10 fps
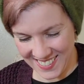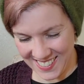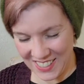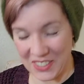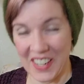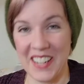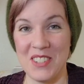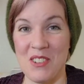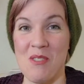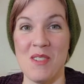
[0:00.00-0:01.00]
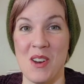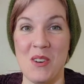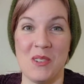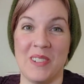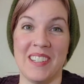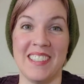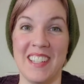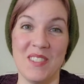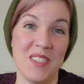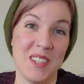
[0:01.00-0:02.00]
So I don't know if
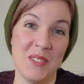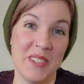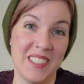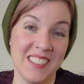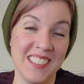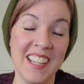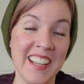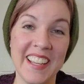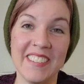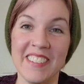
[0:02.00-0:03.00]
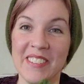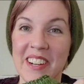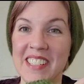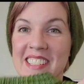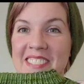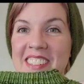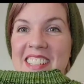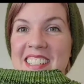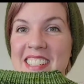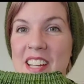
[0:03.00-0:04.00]
he will even want it when
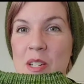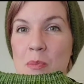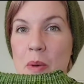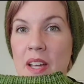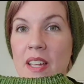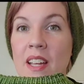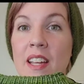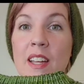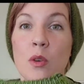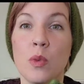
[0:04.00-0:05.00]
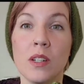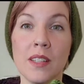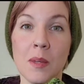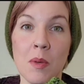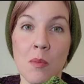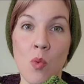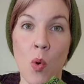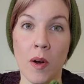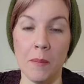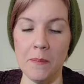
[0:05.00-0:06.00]
it's done, but it will keep him
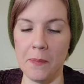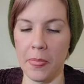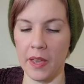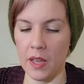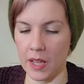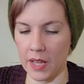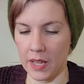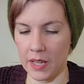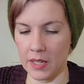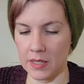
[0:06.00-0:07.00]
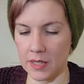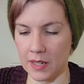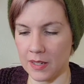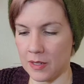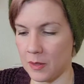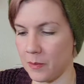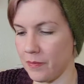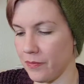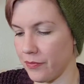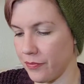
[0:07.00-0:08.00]
warm. And
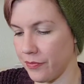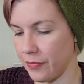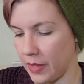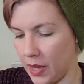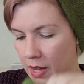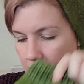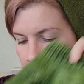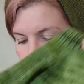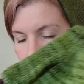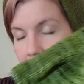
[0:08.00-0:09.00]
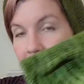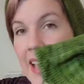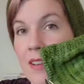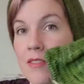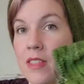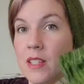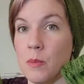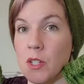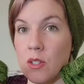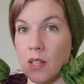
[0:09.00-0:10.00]
I have this
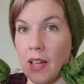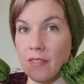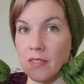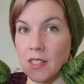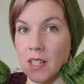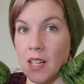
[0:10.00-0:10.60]
much left.